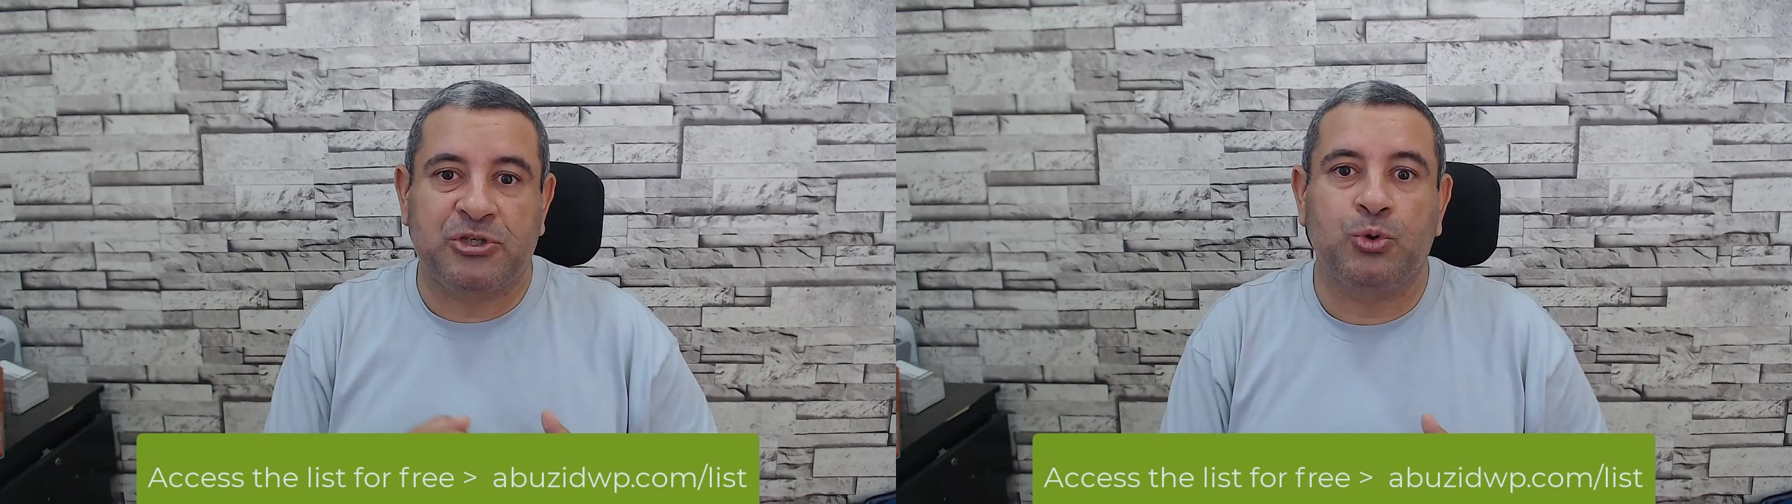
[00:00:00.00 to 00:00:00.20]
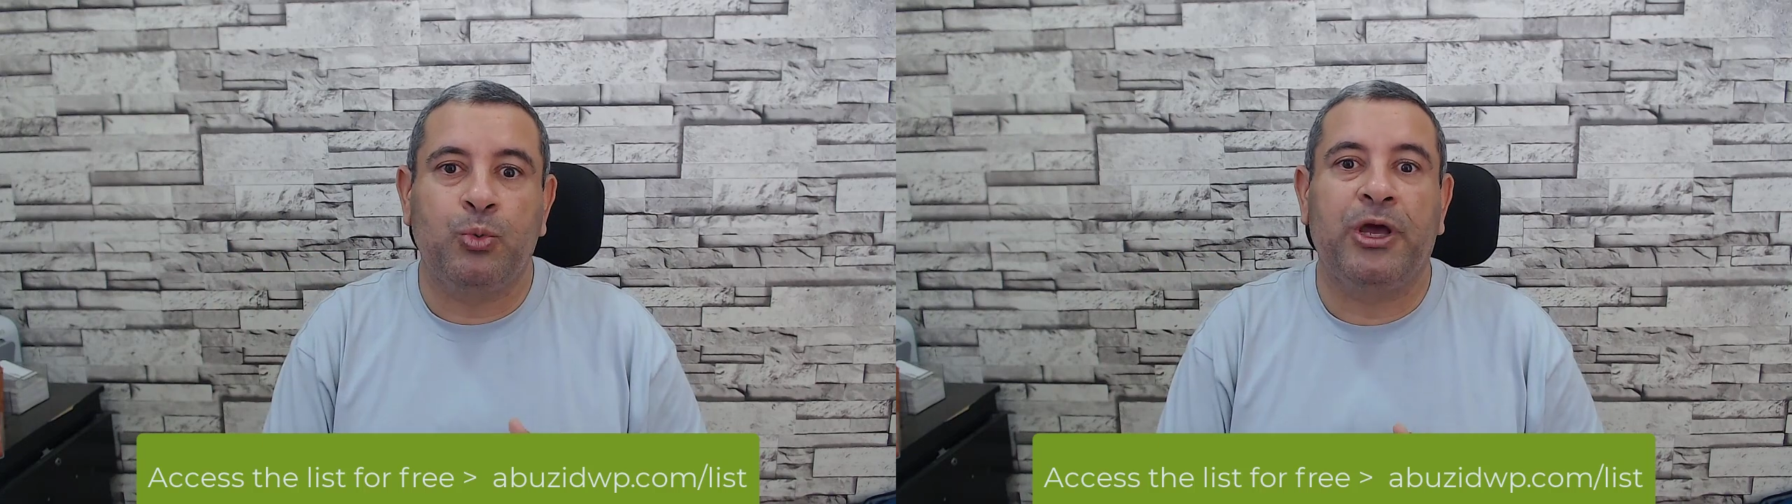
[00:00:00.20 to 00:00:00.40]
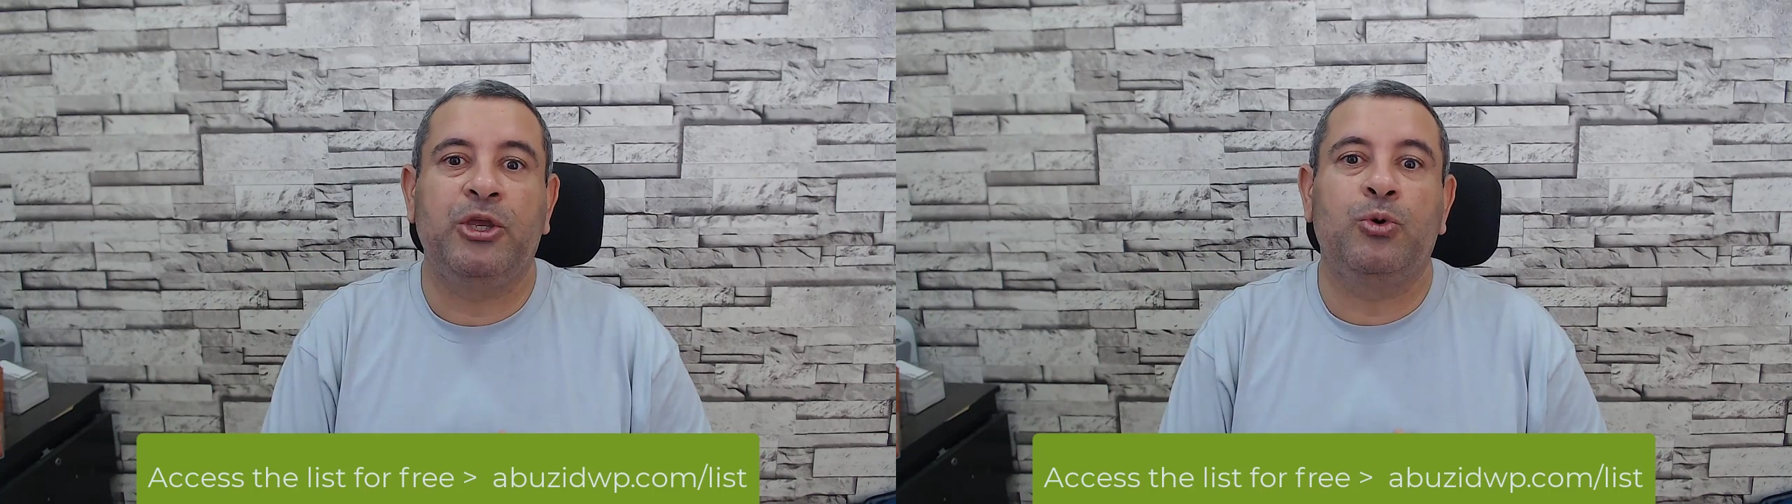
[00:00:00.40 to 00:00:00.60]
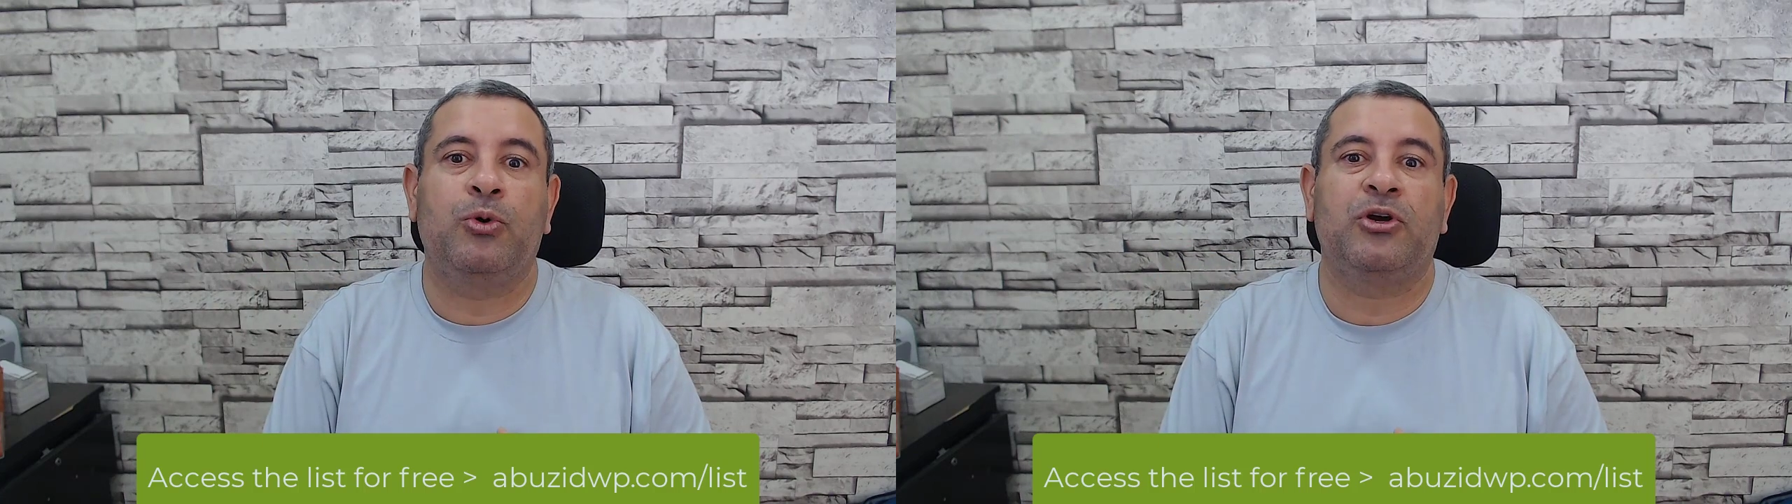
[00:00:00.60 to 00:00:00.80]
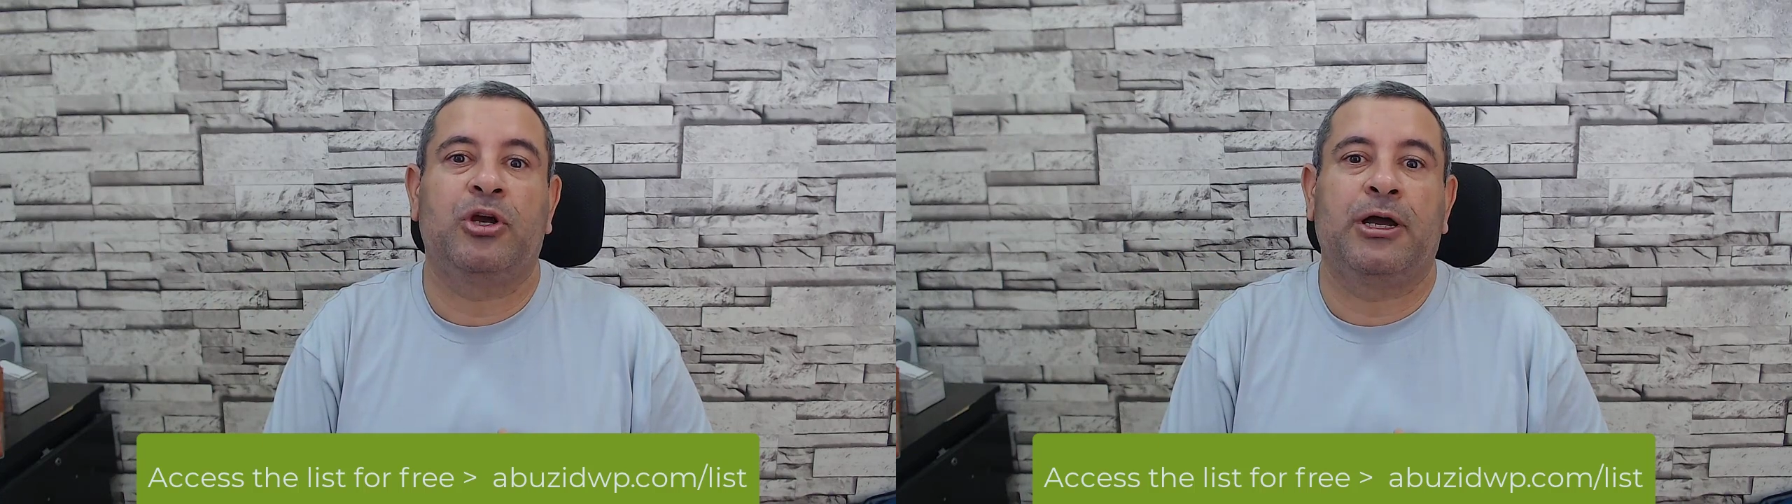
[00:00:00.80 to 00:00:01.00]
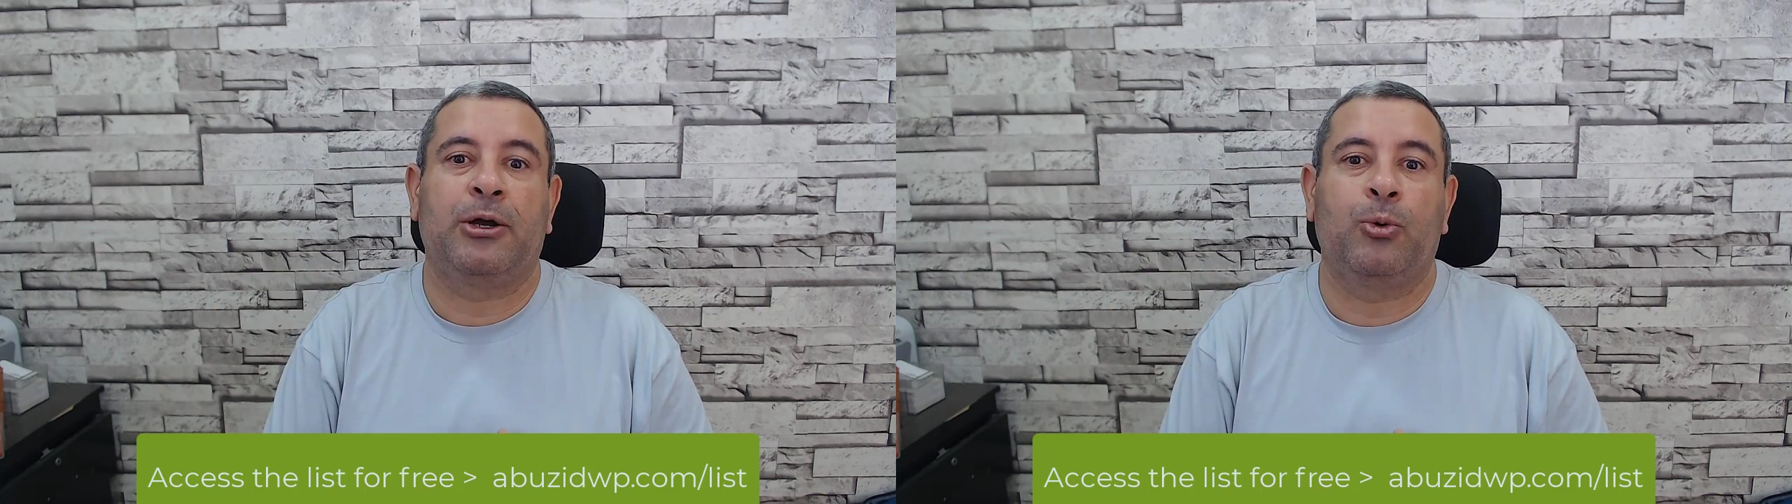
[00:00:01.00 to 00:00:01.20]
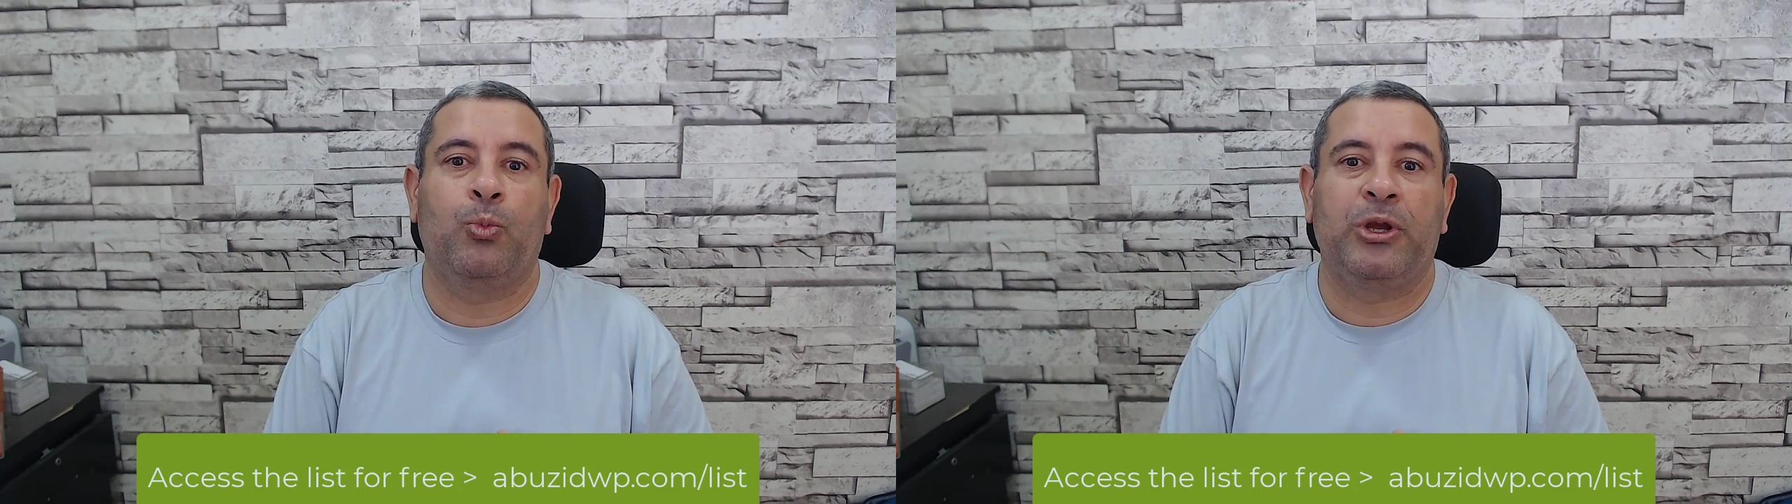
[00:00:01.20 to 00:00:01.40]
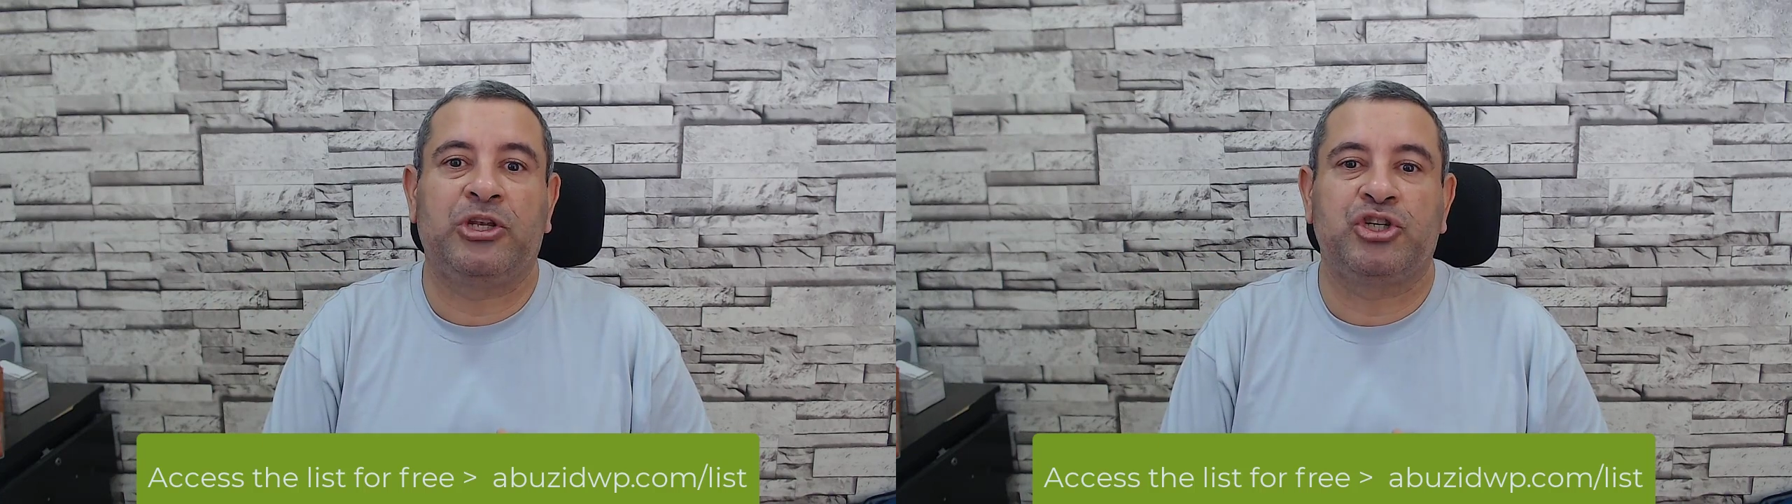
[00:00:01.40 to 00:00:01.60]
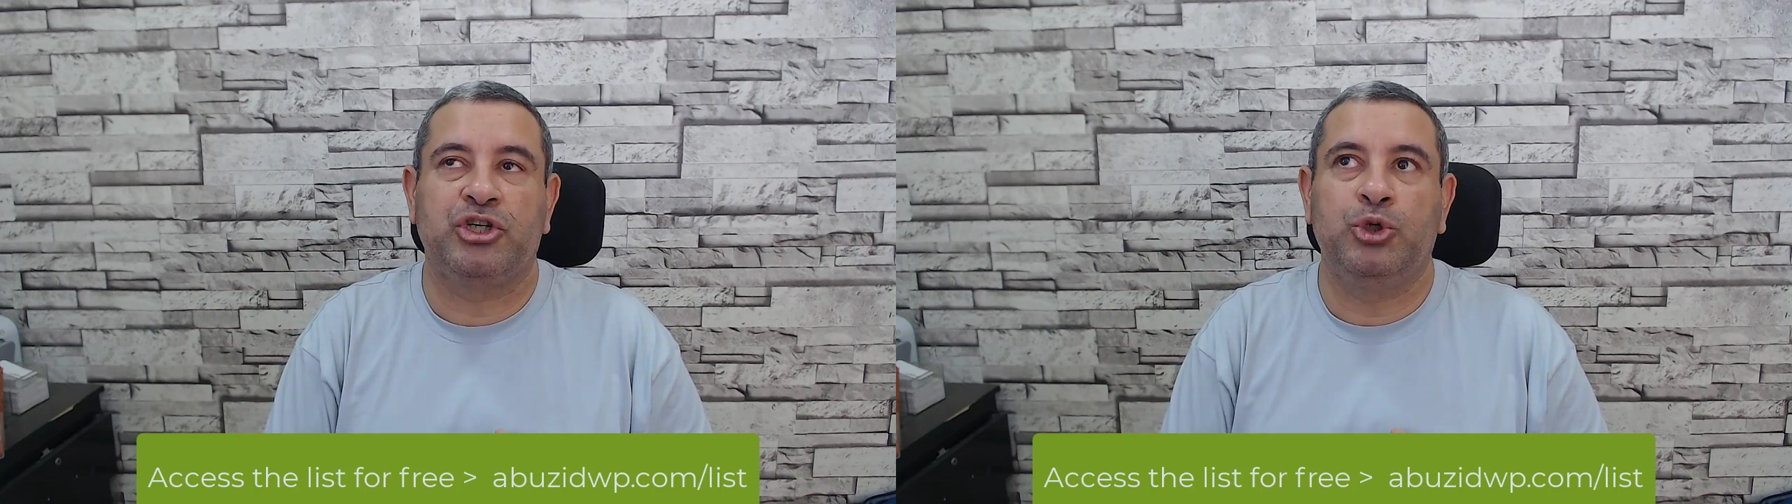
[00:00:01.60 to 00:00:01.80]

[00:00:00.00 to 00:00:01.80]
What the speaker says: which